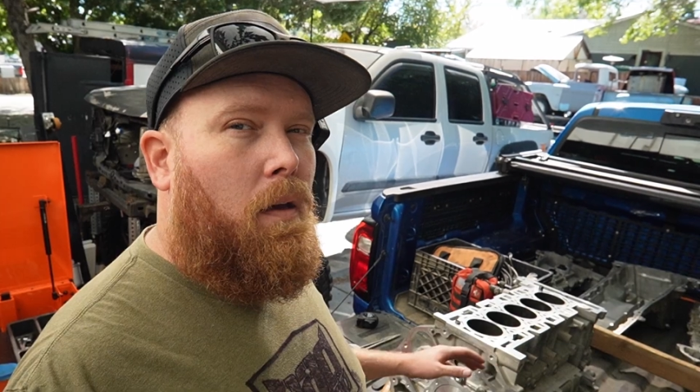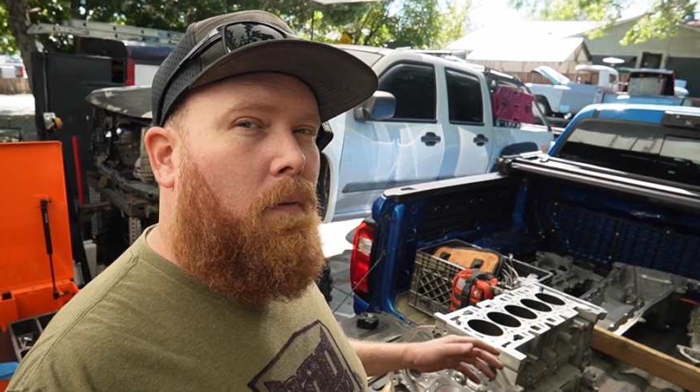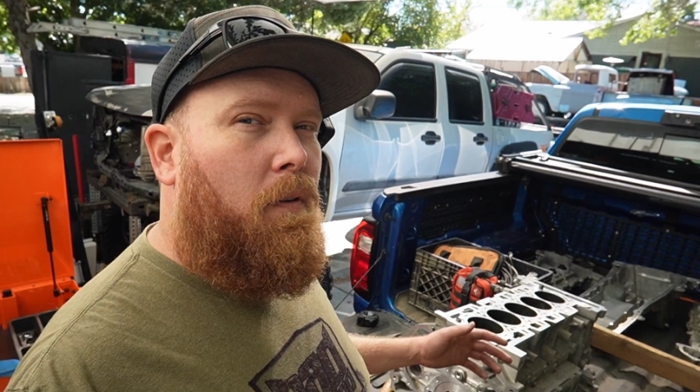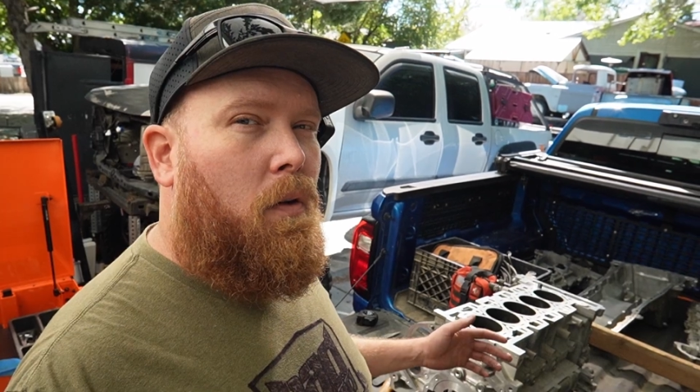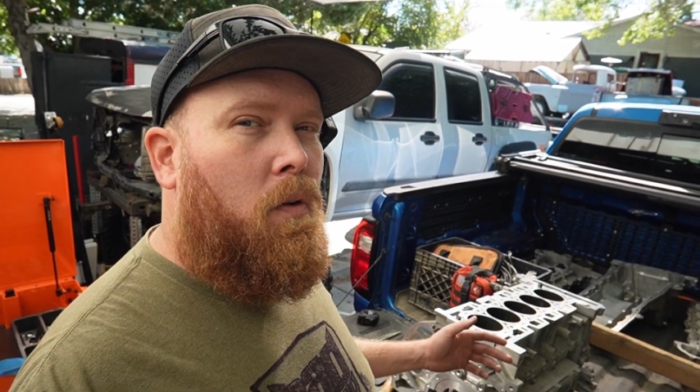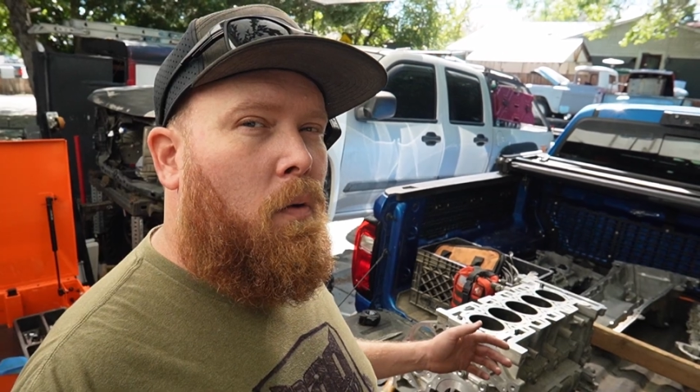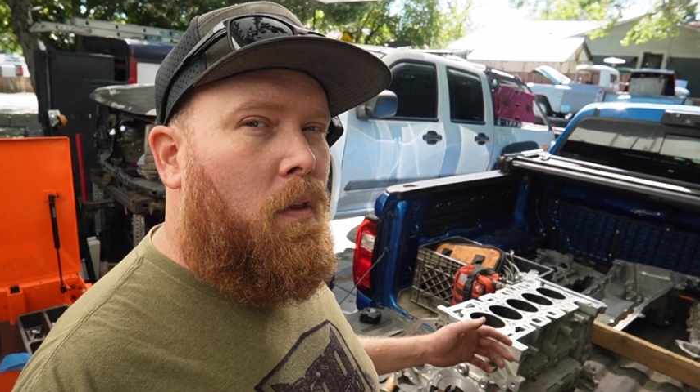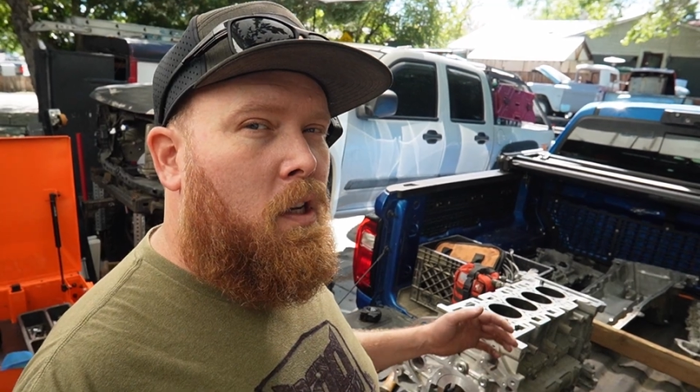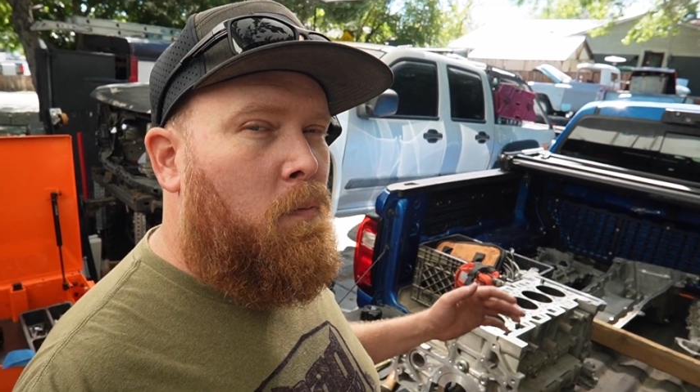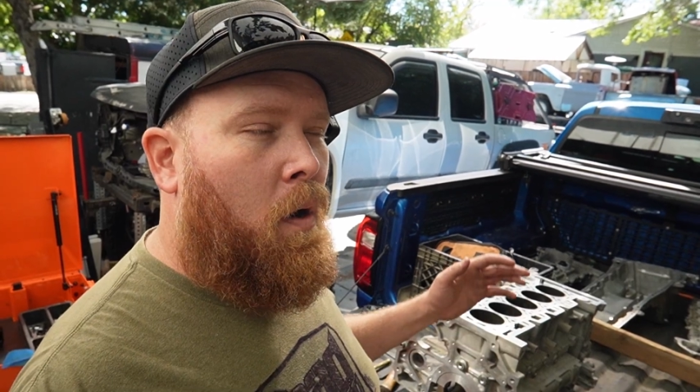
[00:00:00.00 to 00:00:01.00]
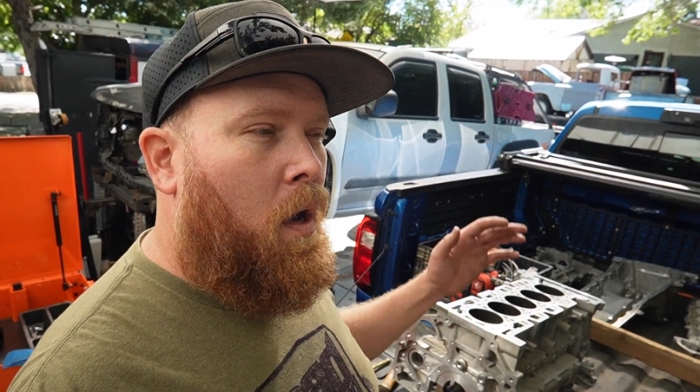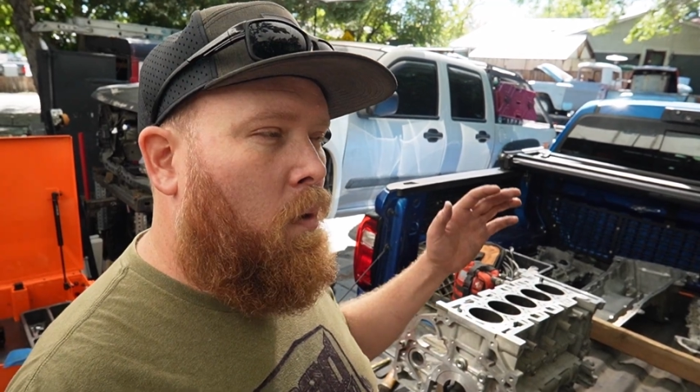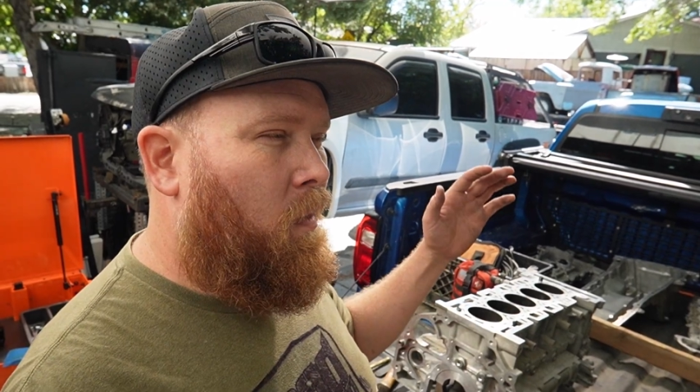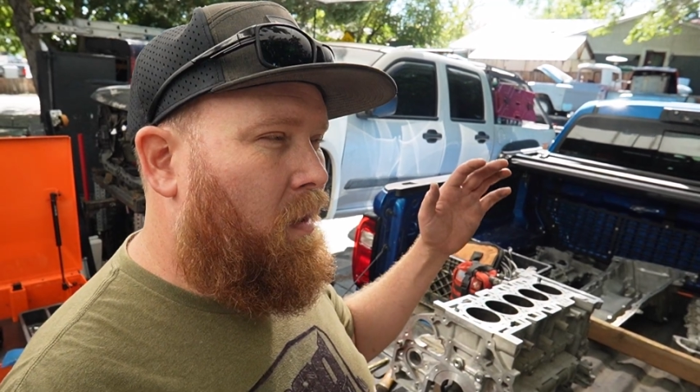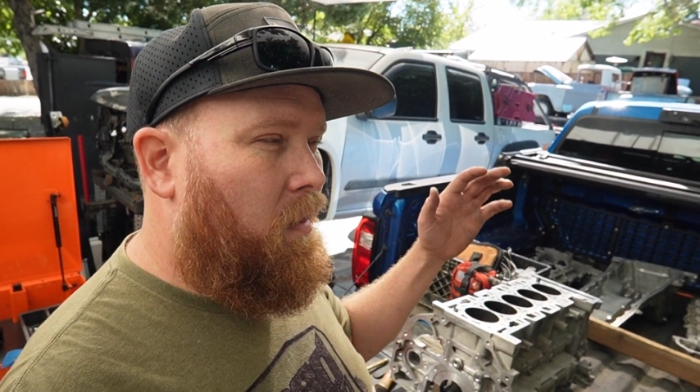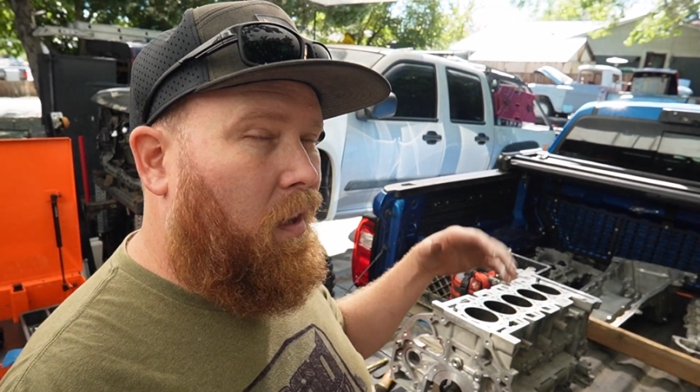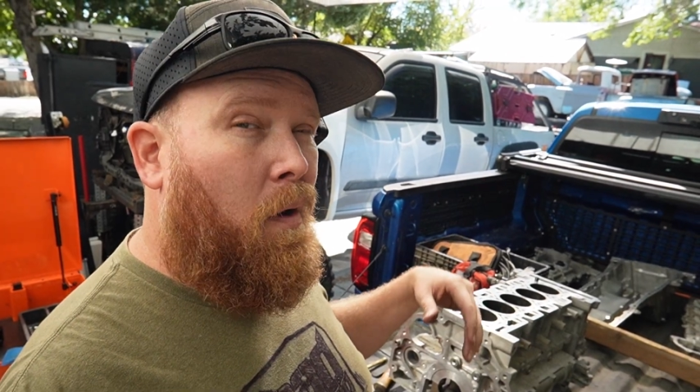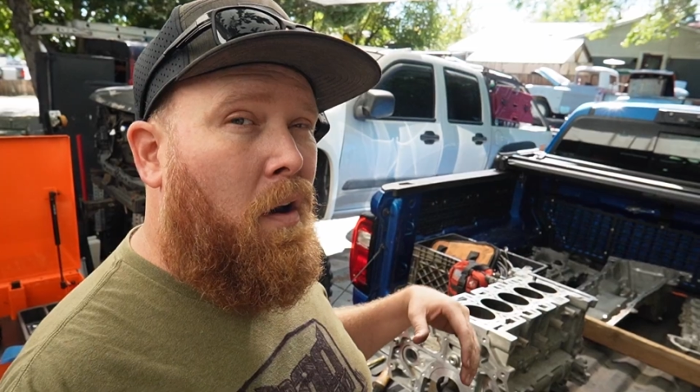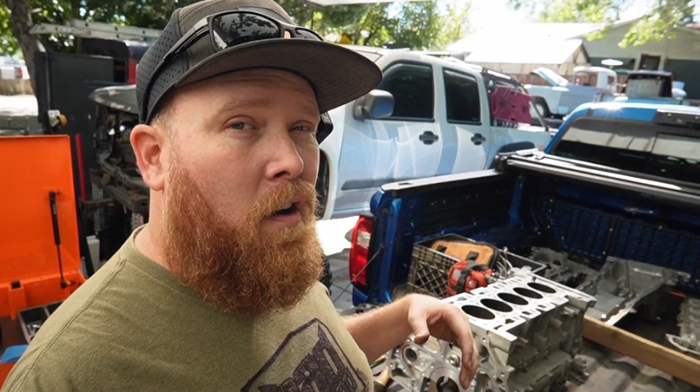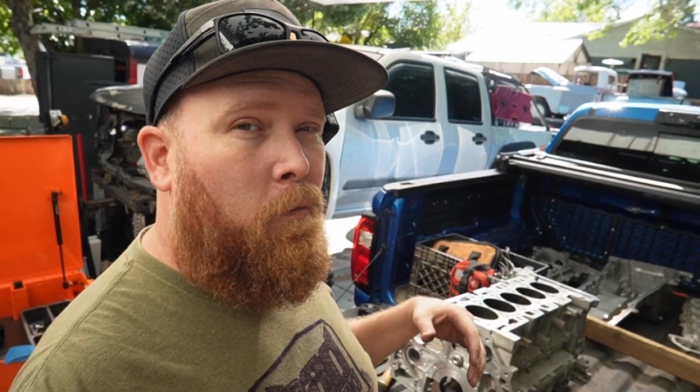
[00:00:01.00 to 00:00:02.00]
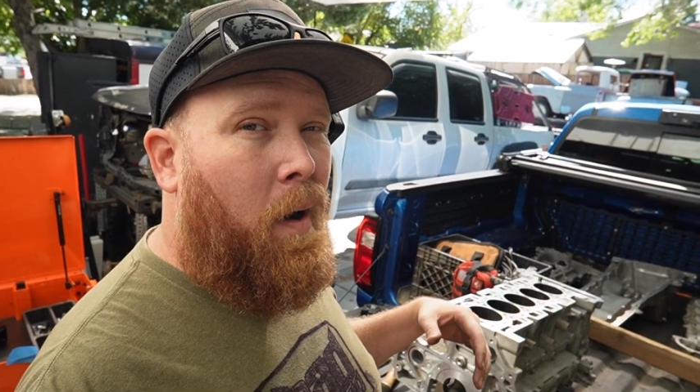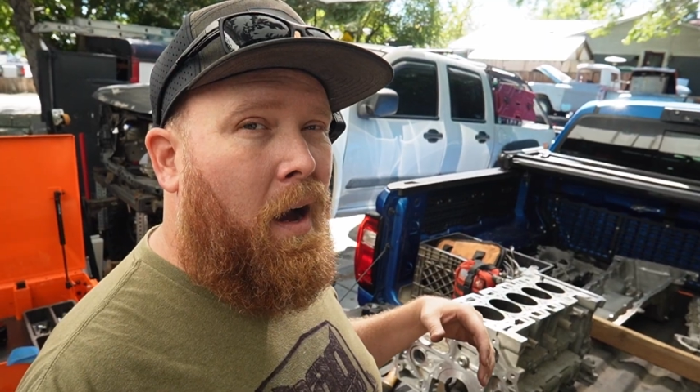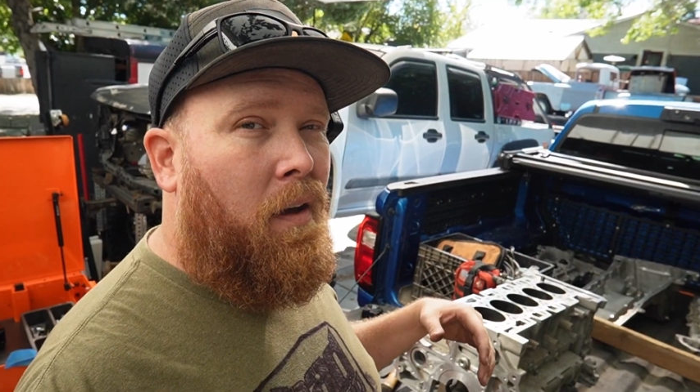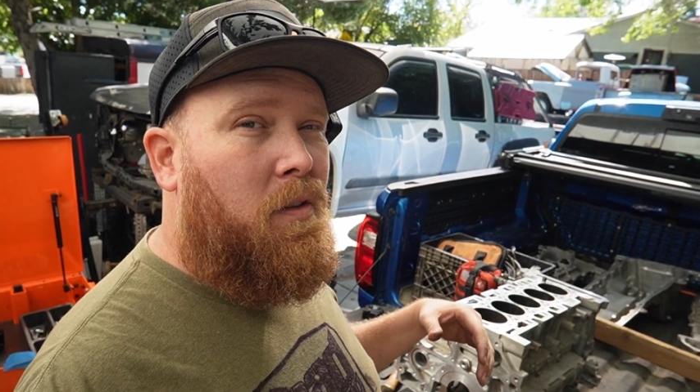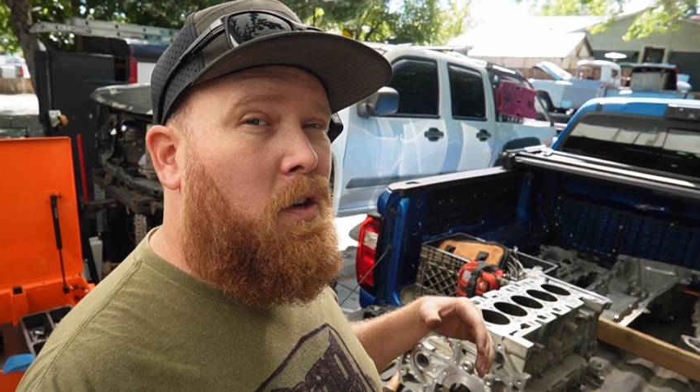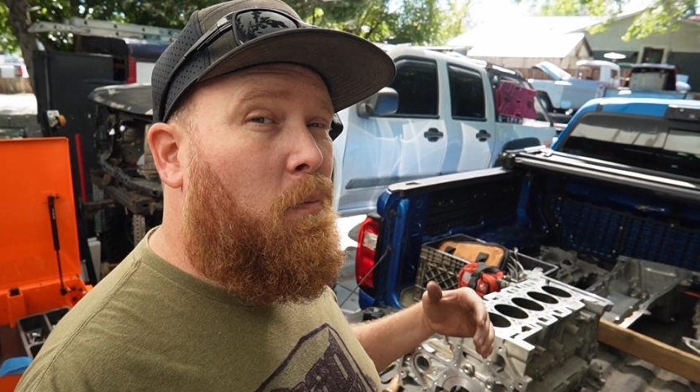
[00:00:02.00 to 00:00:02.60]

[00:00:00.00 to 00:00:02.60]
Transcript: If you're doing this mod with low enough miles,